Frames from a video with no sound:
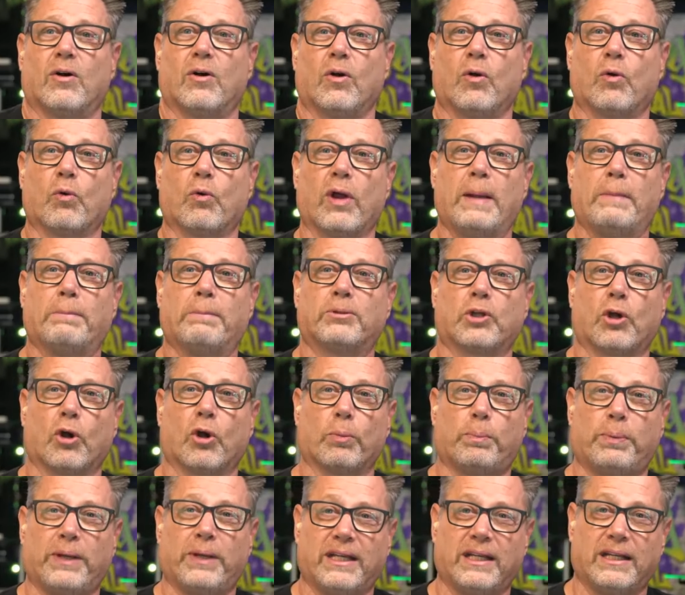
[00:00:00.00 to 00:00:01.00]
grape
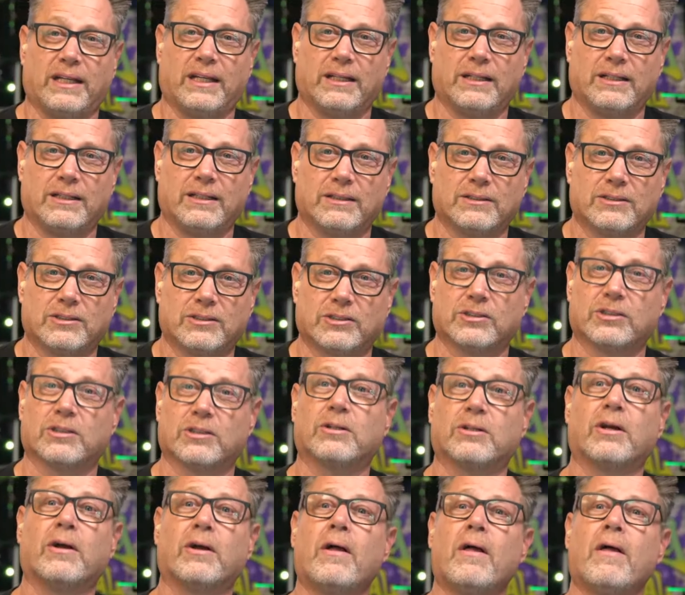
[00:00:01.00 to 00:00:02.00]
terpenes,
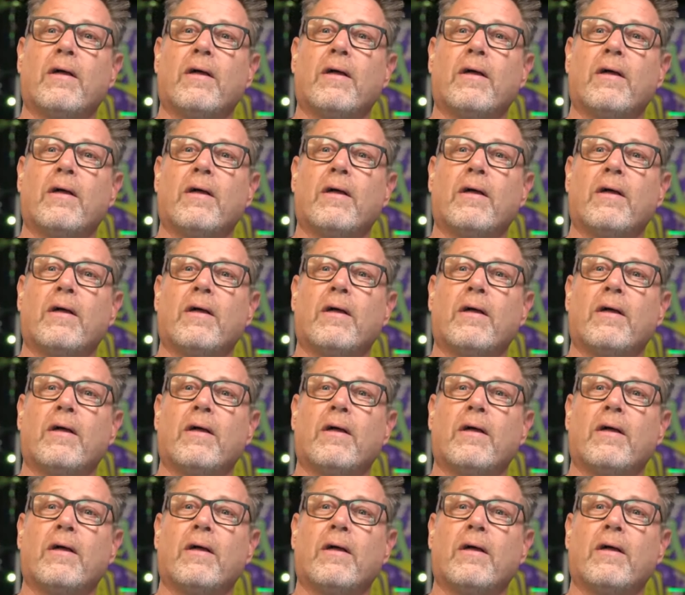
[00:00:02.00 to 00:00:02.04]
or,